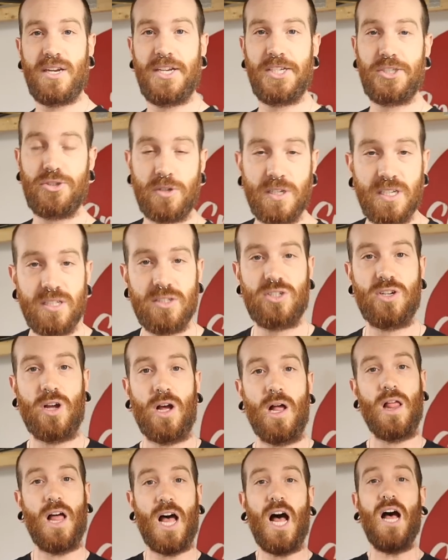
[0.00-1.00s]
initial
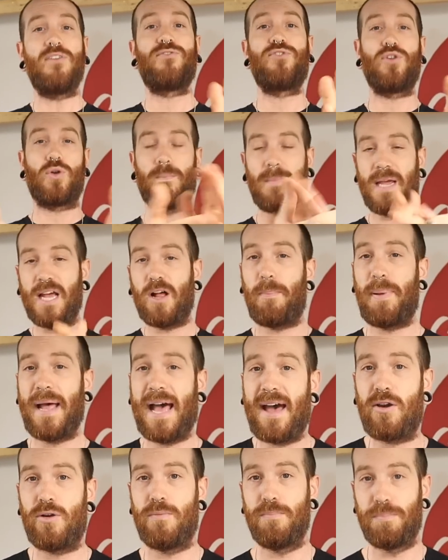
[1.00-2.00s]
install of your male
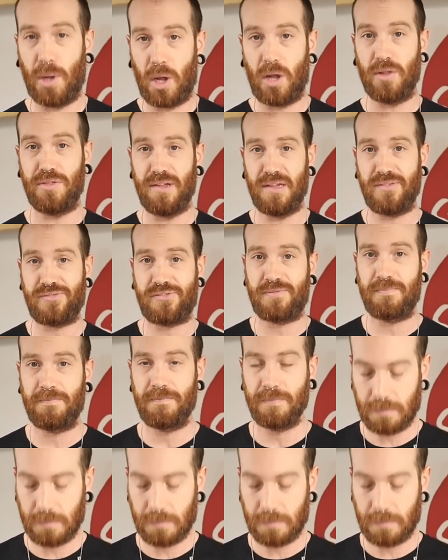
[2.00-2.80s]
pattern baldness.